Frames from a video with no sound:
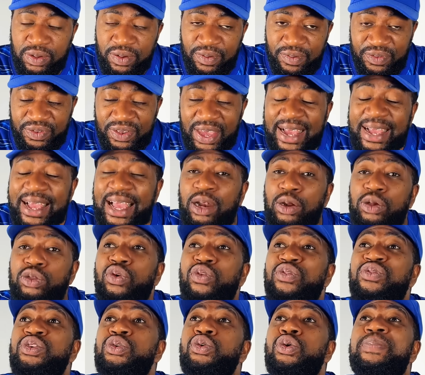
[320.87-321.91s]
Viega, a lot
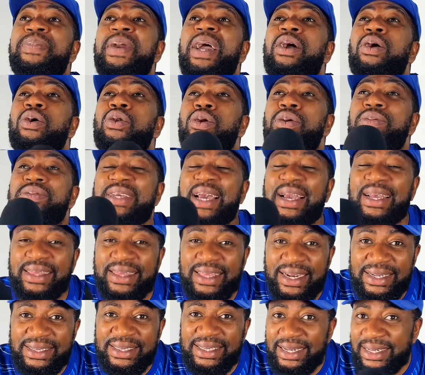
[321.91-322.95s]
of European clubs are
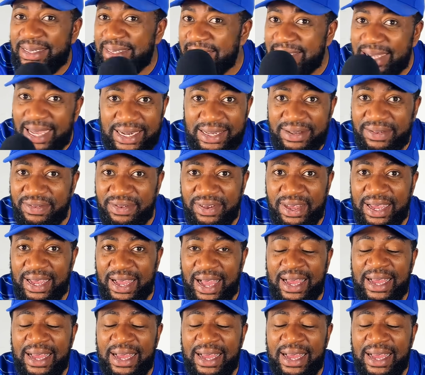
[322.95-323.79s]
interested in signing Viega